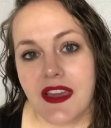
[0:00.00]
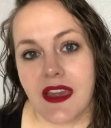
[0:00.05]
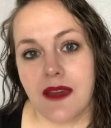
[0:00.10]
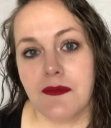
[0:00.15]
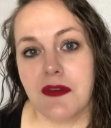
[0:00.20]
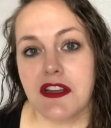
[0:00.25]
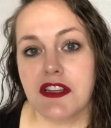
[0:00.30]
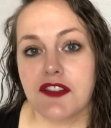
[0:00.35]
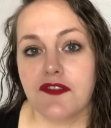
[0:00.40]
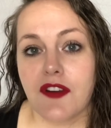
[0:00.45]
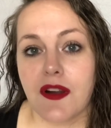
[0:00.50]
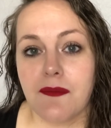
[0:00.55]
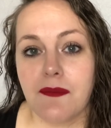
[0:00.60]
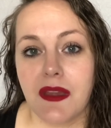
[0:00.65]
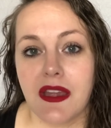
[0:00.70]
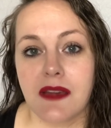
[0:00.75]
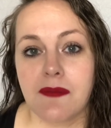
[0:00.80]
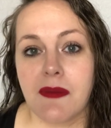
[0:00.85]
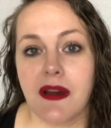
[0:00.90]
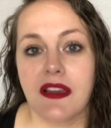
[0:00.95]
image from
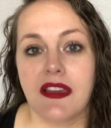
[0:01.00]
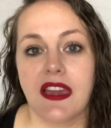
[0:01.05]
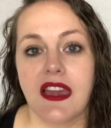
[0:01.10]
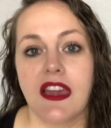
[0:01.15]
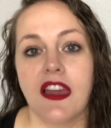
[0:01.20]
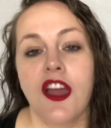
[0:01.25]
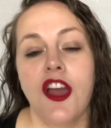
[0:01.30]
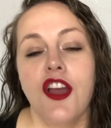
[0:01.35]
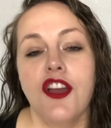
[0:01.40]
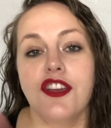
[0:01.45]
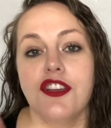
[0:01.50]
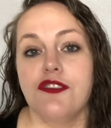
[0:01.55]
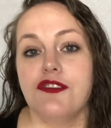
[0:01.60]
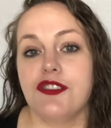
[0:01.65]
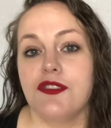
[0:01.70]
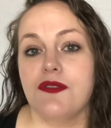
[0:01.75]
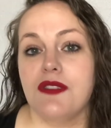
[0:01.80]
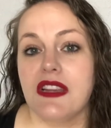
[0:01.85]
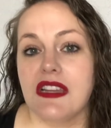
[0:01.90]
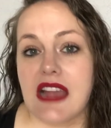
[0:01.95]
PicMonkey, you
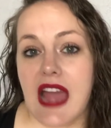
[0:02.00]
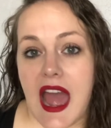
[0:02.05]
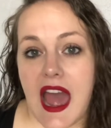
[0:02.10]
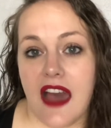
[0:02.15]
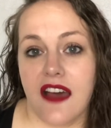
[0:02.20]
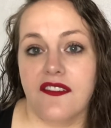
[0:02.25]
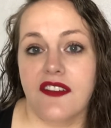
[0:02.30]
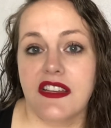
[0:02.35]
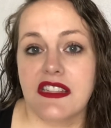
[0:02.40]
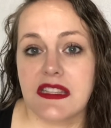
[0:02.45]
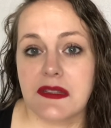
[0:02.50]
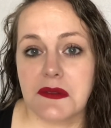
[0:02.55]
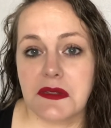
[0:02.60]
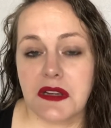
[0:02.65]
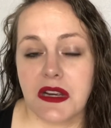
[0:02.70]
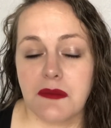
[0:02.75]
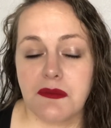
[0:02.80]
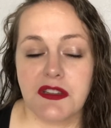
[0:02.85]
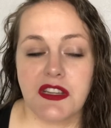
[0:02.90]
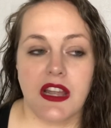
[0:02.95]
do need to have a
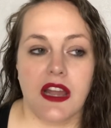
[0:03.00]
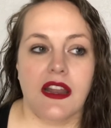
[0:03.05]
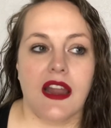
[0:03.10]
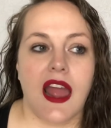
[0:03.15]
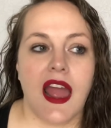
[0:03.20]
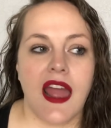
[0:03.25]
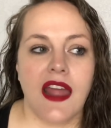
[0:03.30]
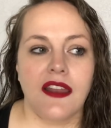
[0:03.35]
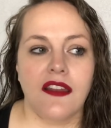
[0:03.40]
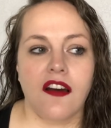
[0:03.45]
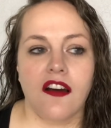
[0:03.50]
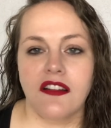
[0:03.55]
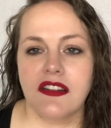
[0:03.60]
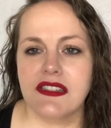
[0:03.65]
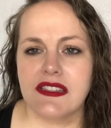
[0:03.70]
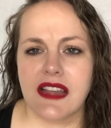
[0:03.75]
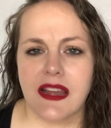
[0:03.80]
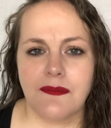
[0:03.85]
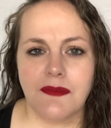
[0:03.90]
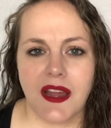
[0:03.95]
subscription. And
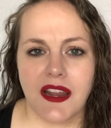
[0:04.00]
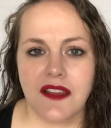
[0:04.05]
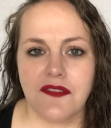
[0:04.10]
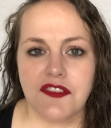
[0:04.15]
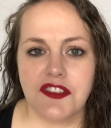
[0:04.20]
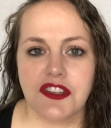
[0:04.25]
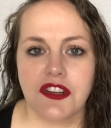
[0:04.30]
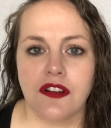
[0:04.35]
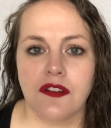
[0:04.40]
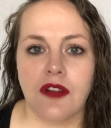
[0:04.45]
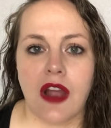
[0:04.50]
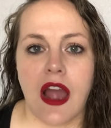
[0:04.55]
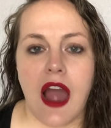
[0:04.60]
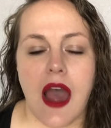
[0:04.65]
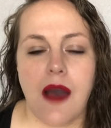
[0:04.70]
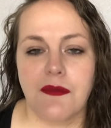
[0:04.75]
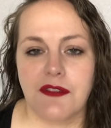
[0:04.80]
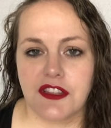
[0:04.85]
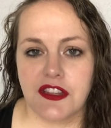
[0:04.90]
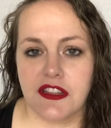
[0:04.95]
honestly, I'm not even sure
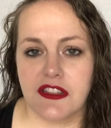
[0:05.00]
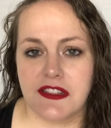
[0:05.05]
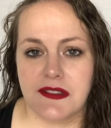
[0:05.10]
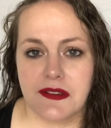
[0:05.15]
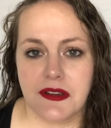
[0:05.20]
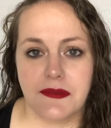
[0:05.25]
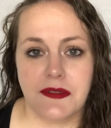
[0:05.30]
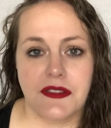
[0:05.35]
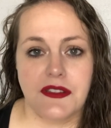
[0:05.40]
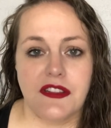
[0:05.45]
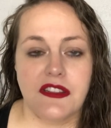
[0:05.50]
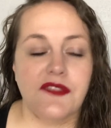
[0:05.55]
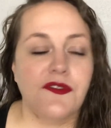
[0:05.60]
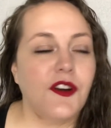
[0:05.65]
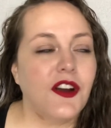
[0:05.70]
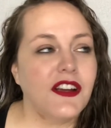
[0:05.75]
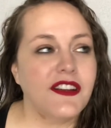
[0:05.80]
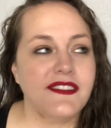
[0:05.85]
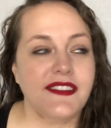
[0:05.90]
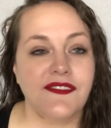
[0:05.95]
how much the subscription is
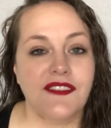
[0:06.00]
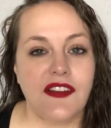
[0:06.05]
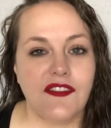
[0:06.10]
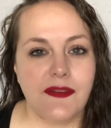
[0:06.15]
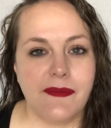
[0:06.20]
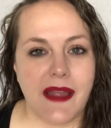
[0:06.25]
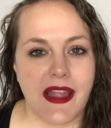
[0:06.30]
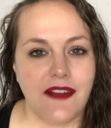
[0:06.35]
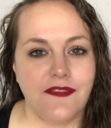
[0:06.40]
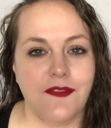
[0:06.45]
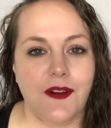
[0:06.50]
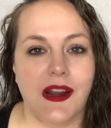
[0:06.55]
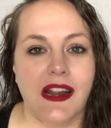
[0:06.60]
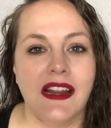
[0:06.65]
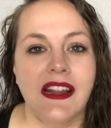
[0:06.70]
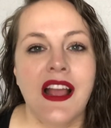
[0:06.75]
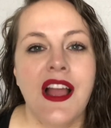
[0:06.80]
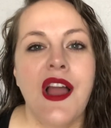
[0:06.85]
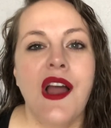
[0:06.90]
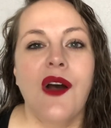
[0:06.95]
for because I've never paid for for
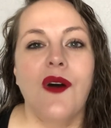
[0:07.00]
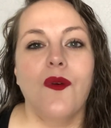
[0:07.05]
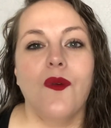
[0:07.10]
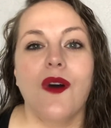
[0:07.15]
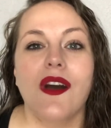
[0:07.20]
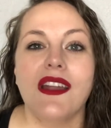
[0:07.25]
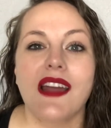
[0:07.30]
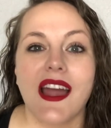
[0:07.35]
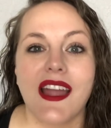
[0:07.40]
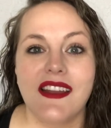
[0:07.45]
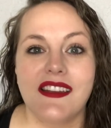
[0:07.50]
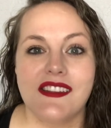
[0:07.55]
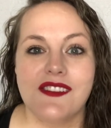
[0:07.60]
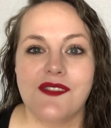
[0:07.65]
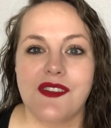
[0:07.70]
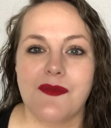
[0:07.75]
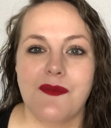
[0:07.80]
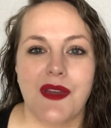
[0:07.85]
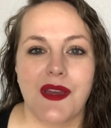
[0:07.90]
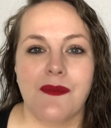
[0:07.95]
it. What I do
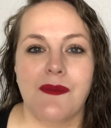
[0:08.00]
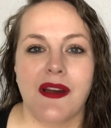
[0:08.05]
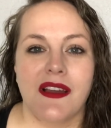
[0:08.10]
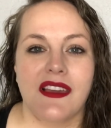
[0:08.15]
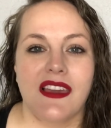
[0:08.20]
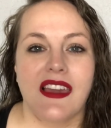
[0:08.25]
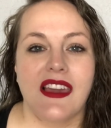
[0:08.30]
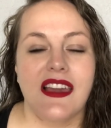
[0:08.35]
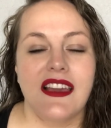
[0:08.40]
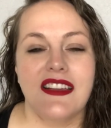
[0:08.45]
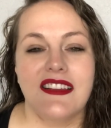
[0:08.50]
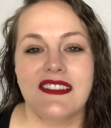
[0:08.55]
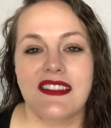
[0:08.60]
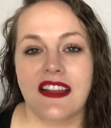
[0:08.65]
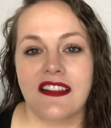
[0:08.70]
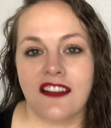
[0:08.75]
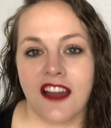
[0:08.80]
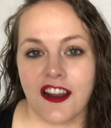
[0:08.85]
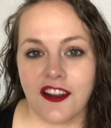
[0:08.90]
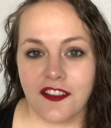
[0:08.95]
with PicMonkey is
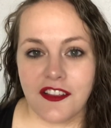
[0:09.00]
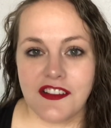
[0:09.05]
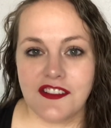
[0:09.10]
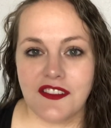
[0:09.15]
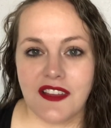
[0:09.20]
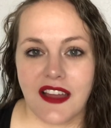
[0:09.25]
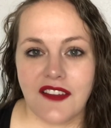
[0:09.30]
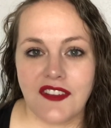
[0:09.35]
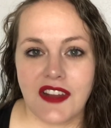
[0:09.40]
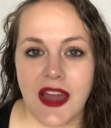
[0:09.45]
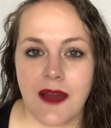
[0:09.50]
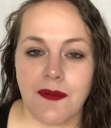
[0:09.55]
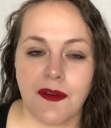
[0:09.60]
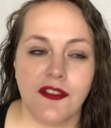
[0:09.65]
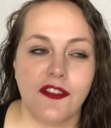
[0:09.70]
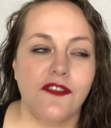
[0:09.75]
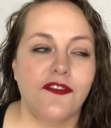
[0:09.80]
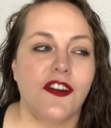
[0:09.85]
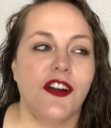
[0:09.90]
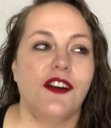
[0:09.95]
not only do they have an app
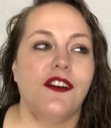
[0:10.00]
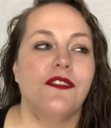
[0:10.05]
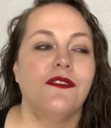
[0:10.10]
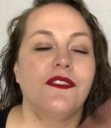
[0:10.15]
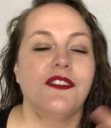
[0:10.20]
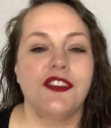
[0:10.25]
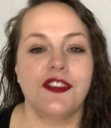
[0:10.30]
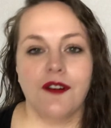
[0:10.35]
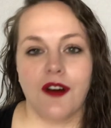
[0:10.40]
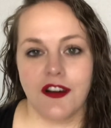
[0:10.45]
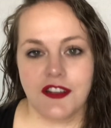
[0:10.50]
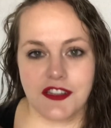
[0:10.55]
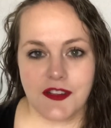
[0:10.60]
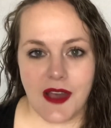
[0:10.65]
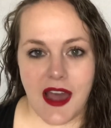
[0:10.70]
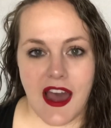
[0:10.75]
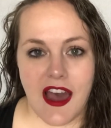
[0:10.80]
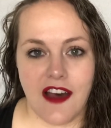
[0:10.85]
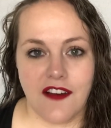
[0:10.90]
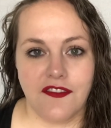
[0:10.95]
on your phone, you also
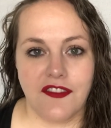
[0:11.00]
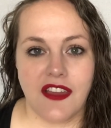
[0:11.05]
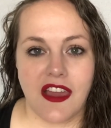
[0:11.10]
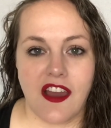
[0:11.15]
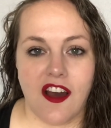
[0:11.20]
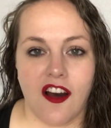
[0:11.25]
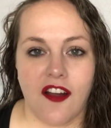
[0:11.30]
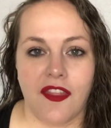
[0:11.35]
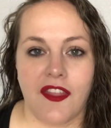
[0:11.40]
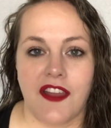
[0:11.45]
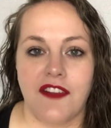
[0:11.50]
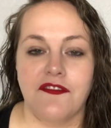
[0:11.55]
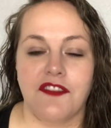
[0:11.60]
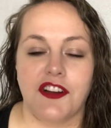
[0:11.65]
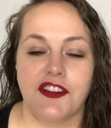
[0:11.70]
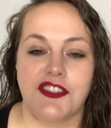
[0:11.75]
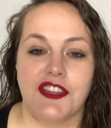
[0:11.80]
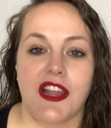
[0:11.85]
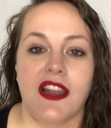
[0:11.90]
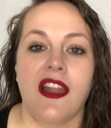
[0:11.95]
have the online
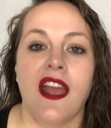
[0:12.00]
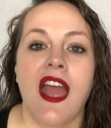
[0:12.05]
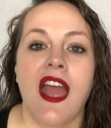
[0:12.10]
version.